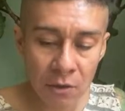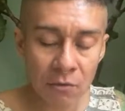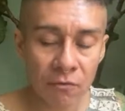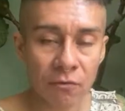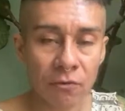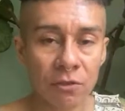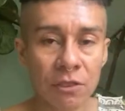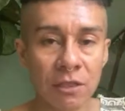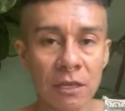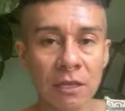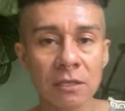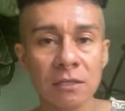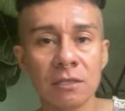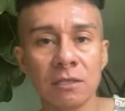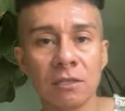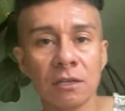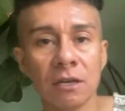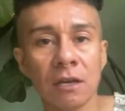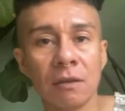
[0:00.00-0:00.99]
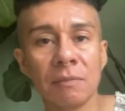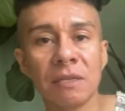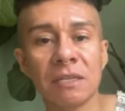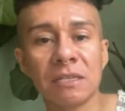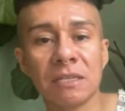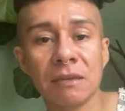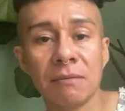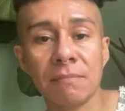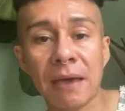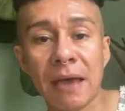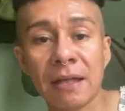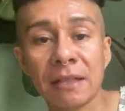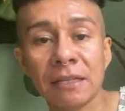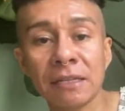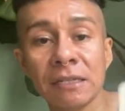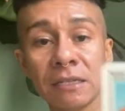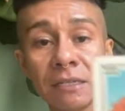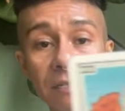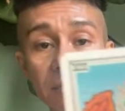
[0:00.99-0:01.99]
for things to come into
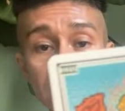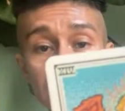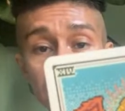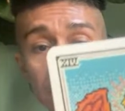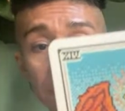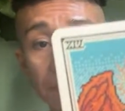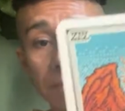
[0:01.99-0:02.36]
balance.